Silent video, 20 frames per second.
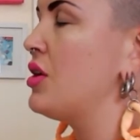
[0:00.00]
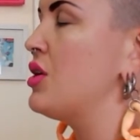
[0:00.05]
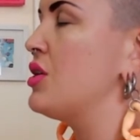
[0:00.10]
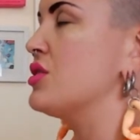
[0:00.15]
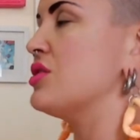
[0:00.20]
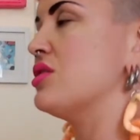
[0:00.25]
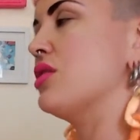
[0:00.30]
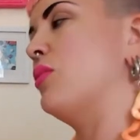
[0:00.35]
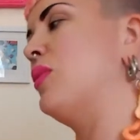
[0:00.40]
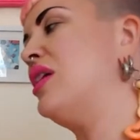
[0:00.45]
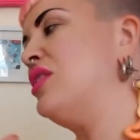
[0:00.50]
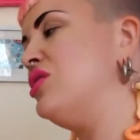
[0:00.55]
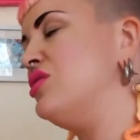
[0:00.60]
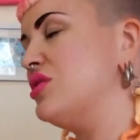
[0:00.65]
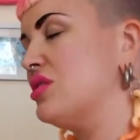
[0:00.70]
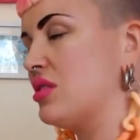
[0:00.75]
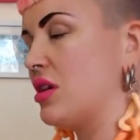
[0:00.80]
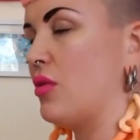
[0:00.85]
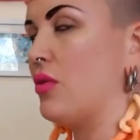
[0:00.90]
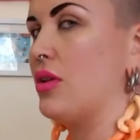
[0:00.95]
So when you
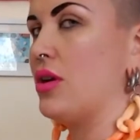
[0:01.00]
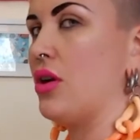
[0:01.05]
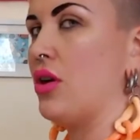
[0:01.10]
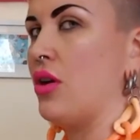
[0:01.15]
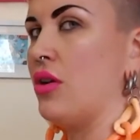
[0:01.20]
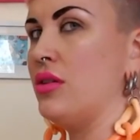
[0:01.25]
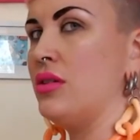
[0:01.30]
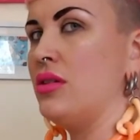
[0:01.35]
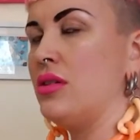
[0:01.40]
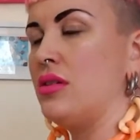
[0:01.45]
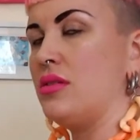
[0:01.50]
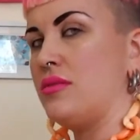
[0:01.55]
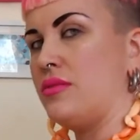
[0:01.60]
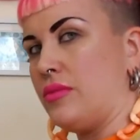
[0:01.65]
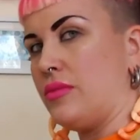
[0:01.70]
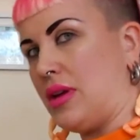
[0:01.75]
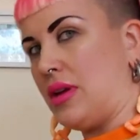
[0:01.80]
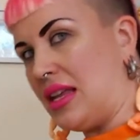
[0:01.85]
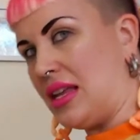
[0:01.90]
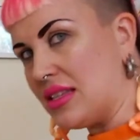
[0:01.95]
sew it on,
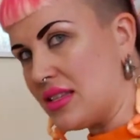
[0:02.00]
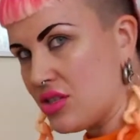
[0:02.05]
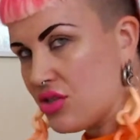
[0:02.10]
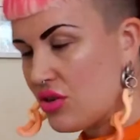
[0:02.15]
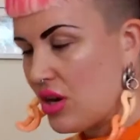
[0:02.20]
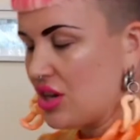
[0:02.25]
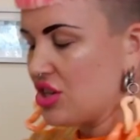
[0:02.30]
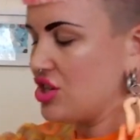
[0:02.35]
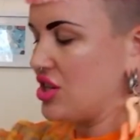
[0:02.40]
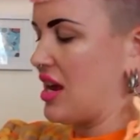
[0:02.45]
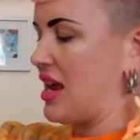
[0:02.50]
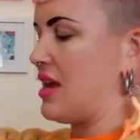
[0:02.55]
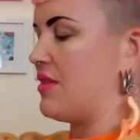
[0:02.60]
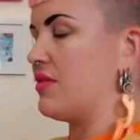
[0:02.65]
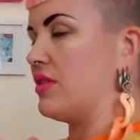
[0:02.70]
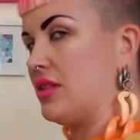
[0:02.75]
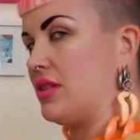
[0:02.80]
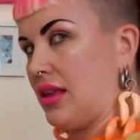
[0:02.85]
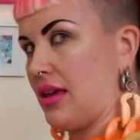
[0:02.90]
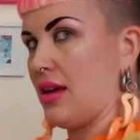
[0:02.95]
it's stretched
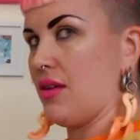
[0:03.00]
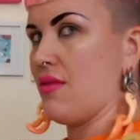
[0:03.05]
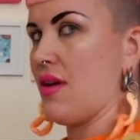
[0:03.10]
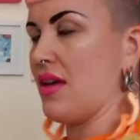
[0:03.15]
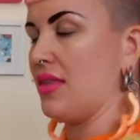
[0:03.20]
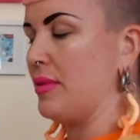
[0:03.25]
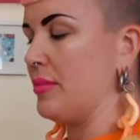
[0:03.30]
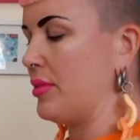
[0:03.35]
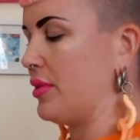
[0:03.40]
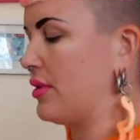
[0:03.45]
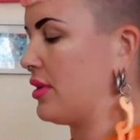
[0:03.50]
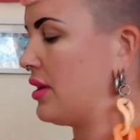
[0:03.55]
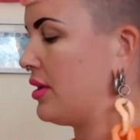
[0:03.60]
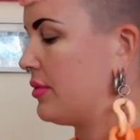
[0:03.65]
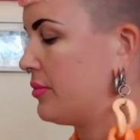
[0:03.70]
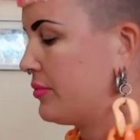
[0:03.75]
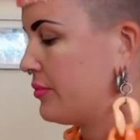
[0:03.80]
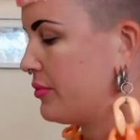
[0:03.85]
evenly around the body.